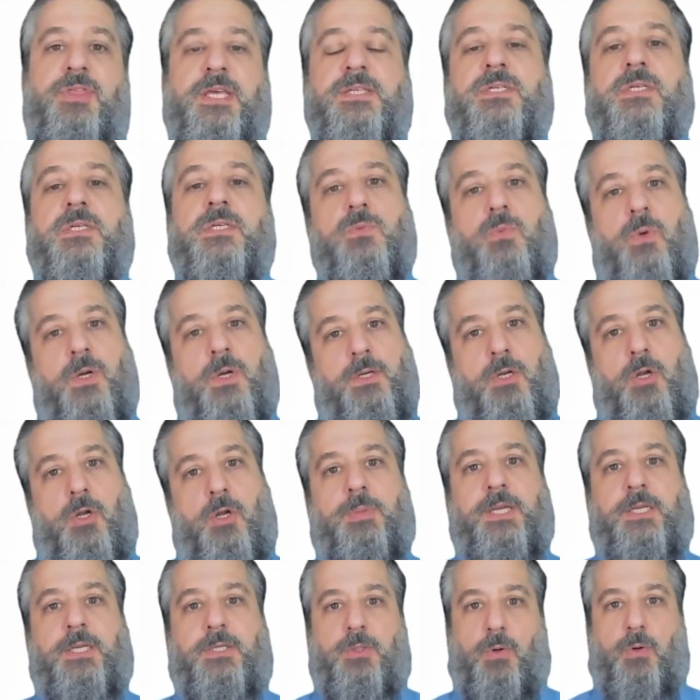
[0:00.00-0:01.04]
is what
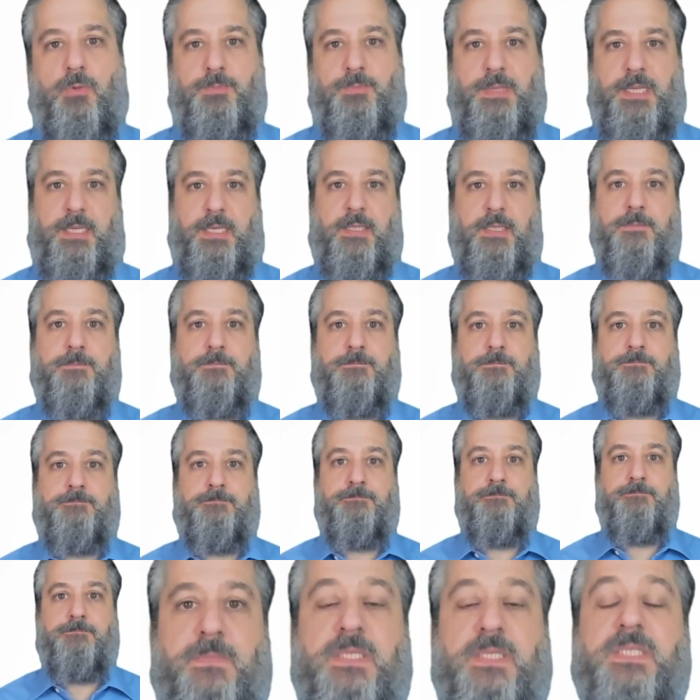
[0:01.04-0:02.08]
nobody told me.
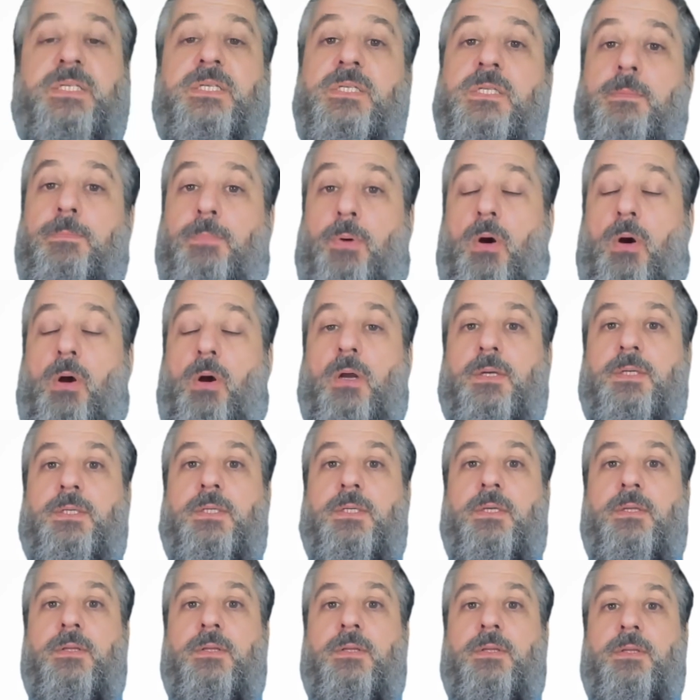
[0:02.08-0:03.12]
This is the part
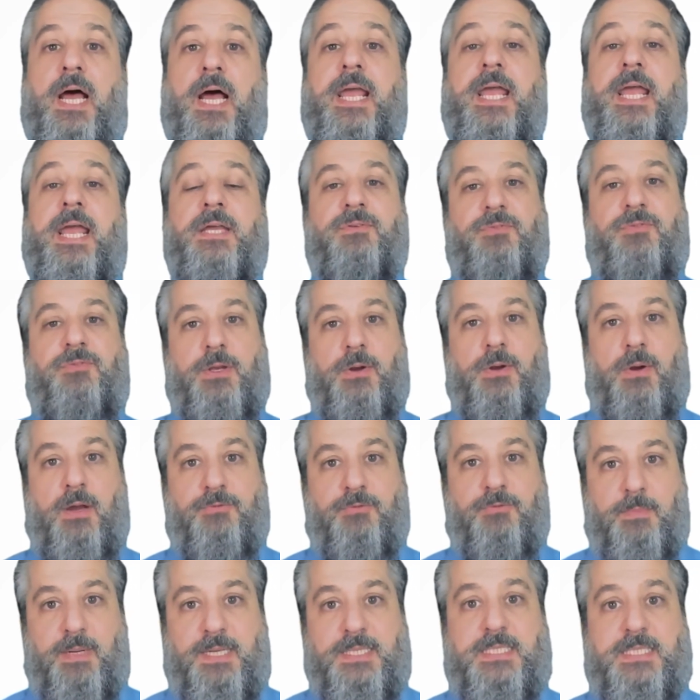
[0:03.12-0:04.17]
that I had to figure out for
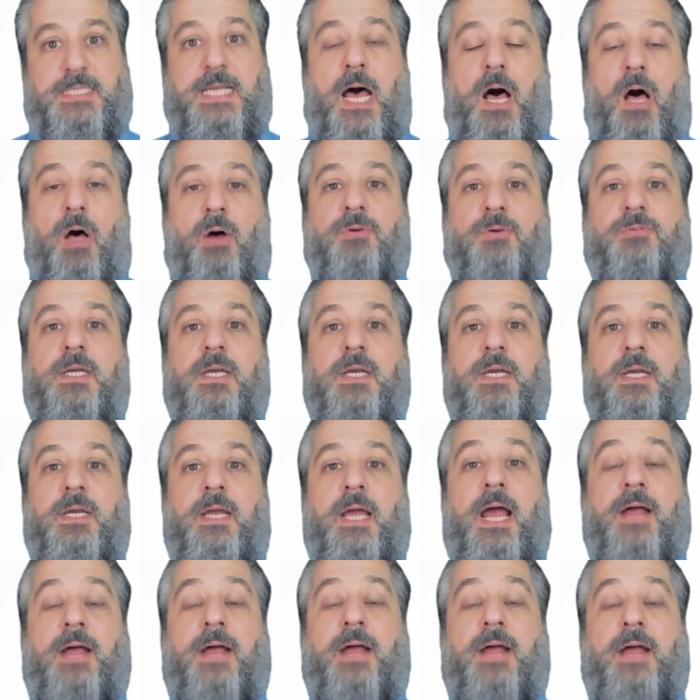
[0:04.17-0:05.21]
myself.
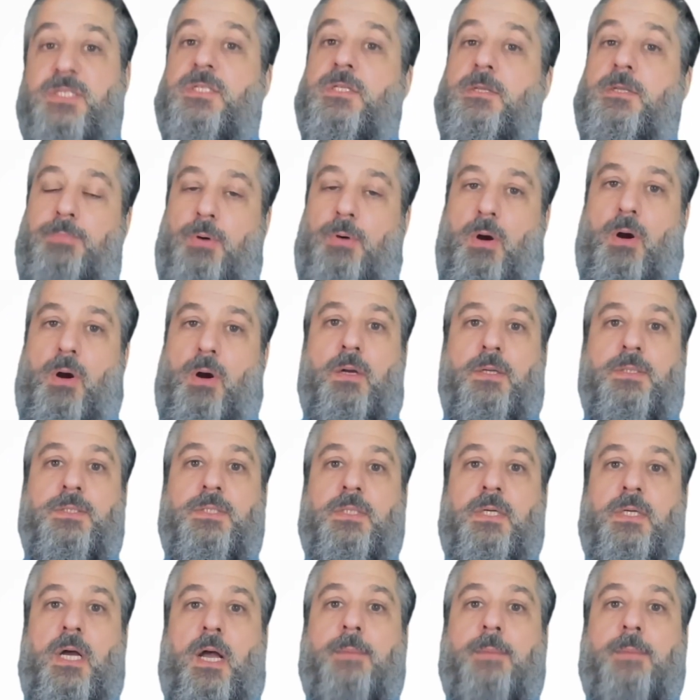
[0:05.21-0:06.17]
And this is the part I'm